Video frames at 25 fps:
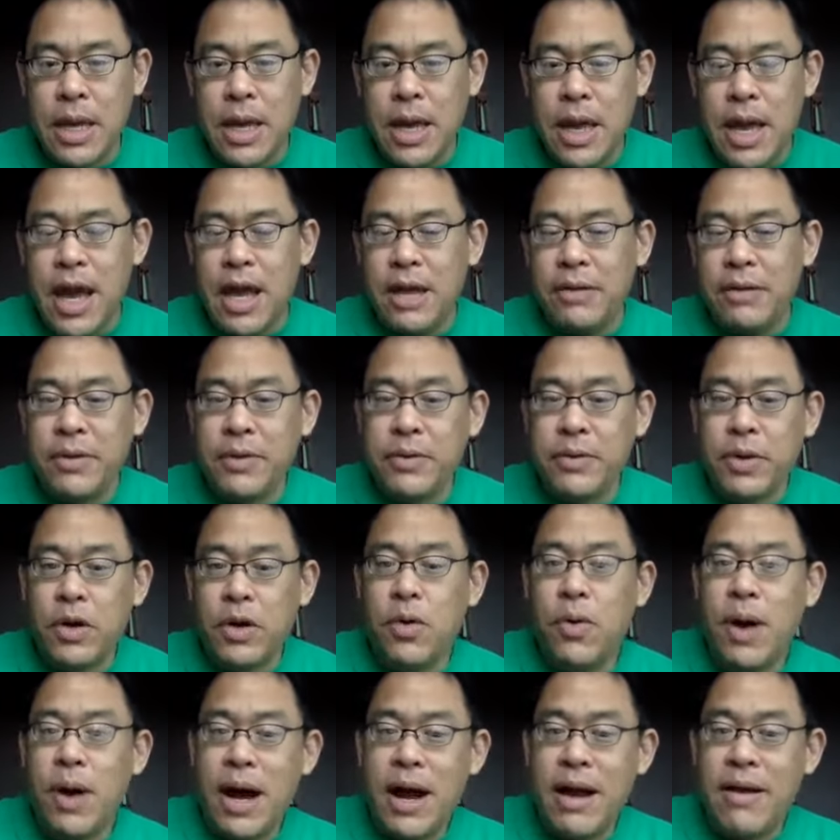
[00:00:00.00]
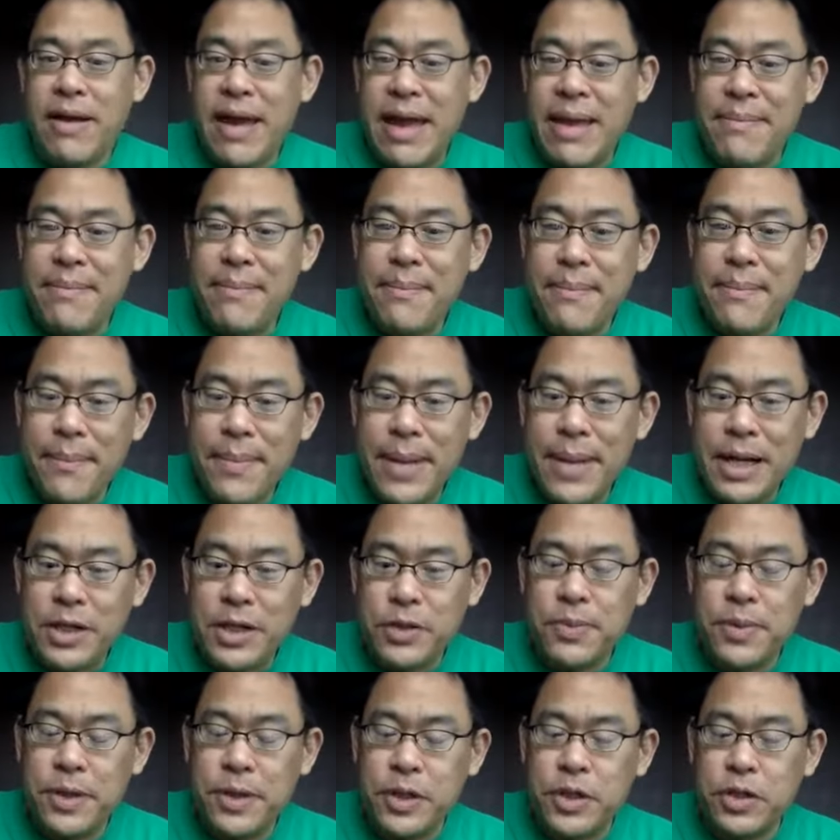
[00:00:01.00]
and we require a
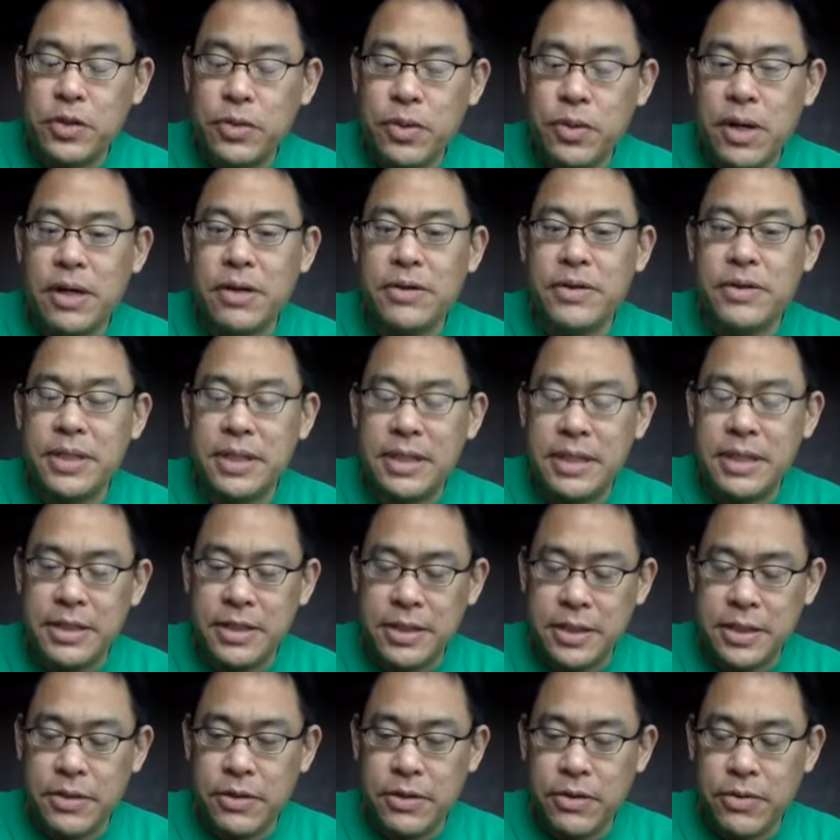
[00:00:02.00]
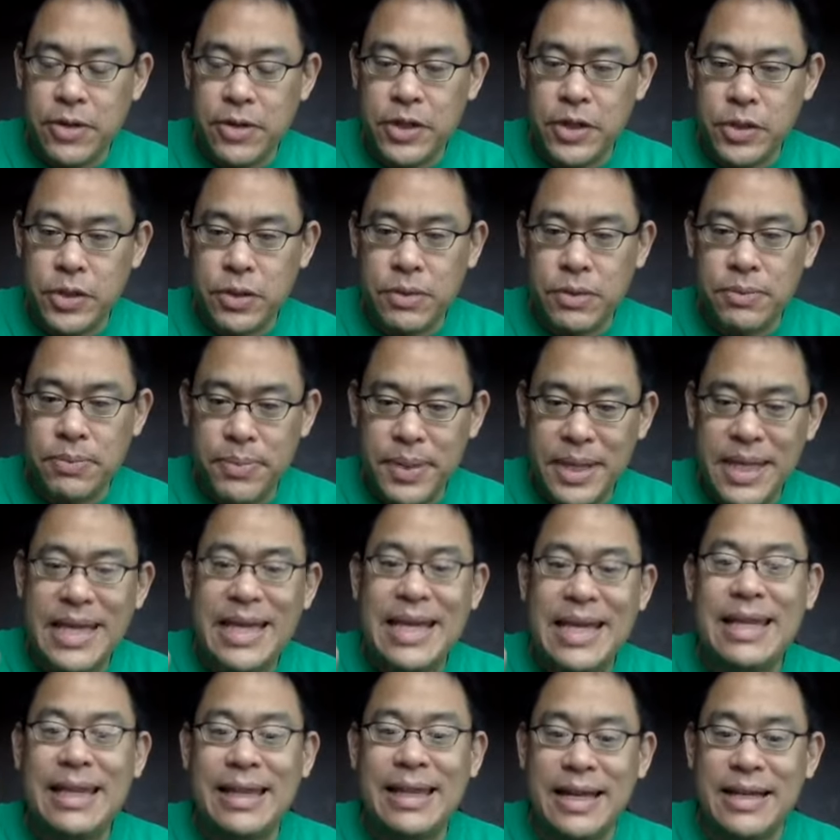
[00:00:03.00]
much, much stronger statistical threshold,
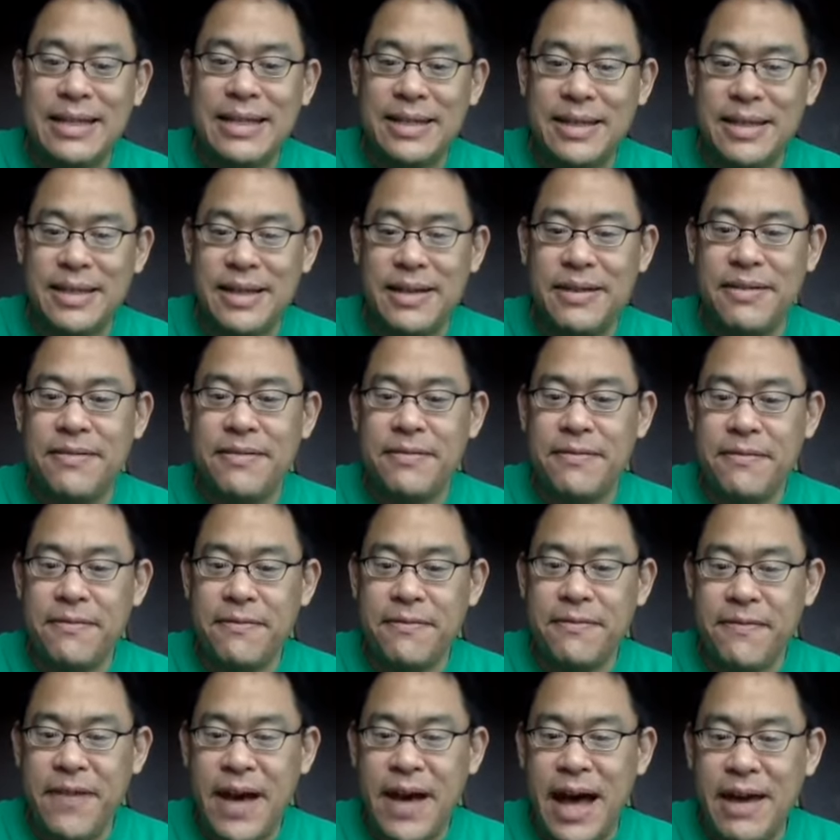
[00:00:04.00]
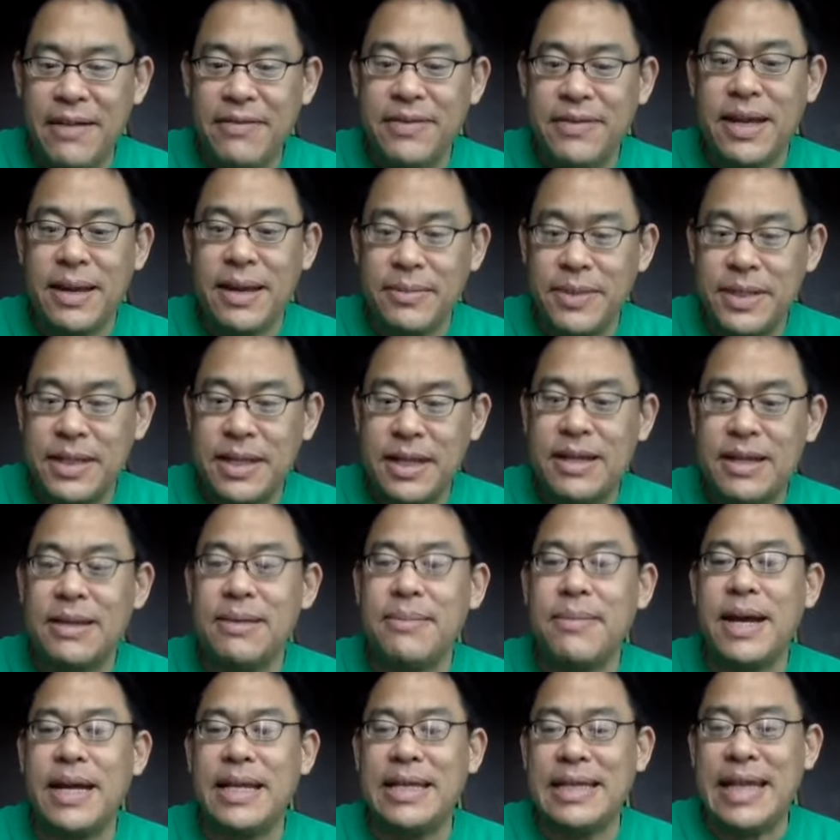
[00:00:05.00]
p less than 5 ×
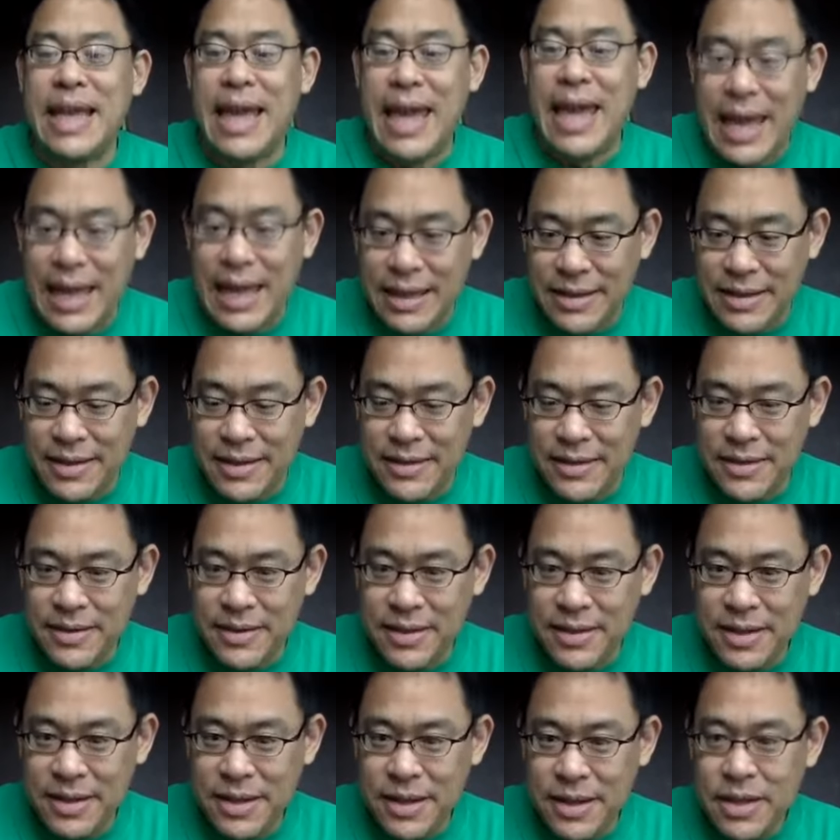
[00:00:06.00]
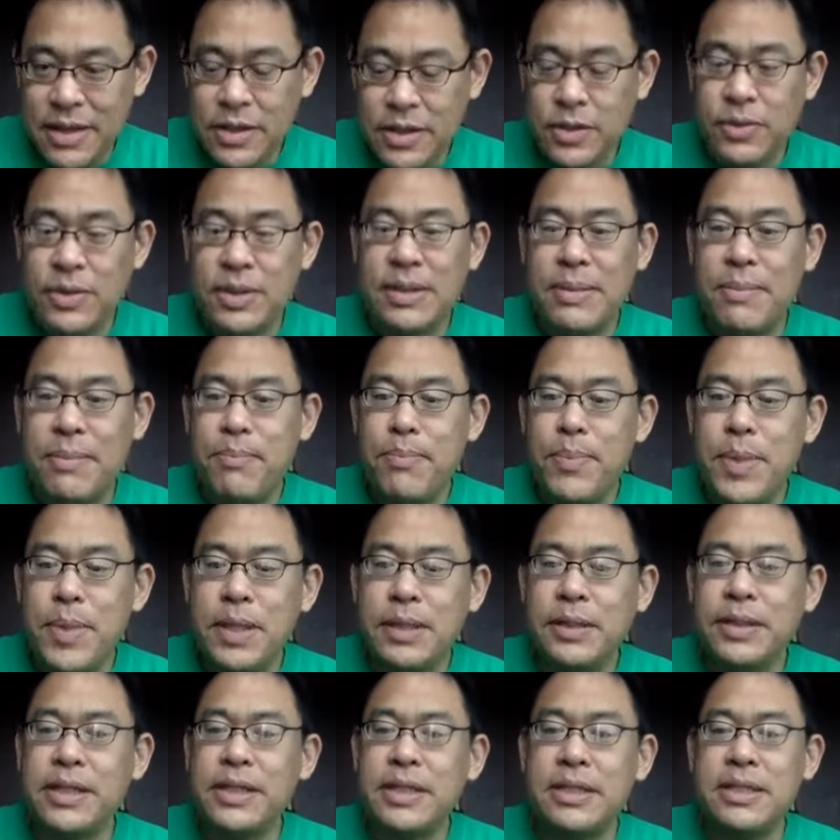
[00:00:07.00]
10⁻⁸. So it's
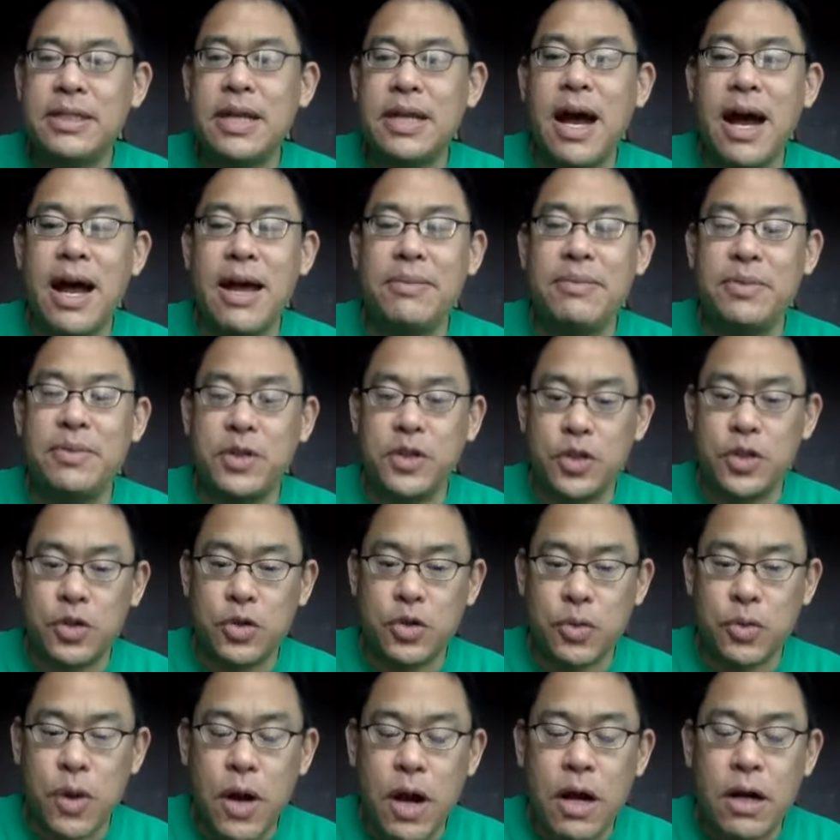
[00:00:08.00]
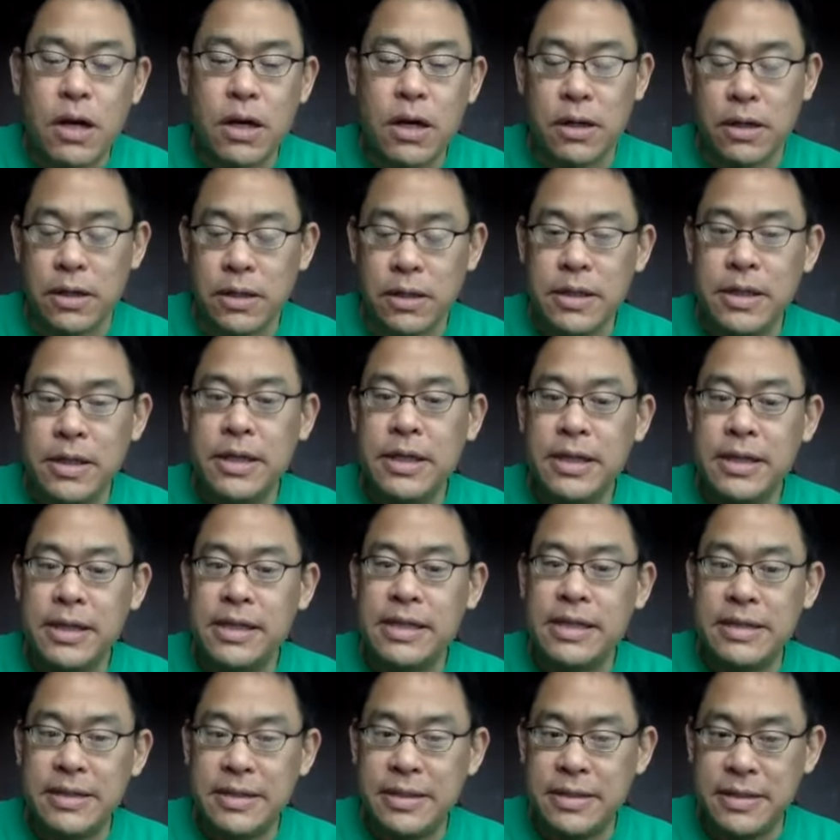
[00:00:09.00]
1,000,000 times stronger,
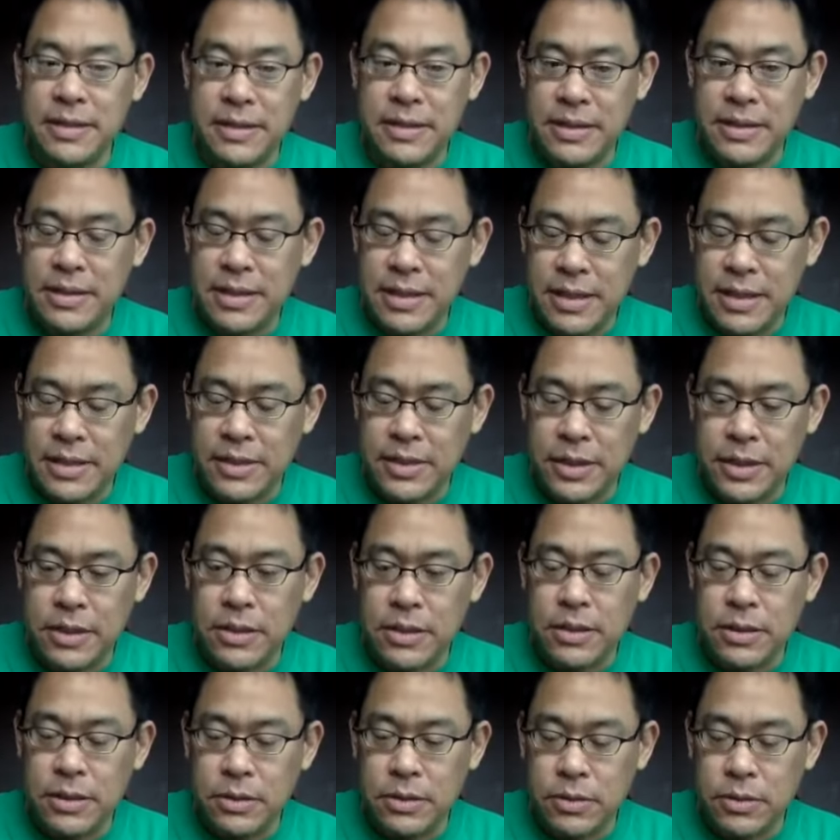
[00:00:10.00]
this statistical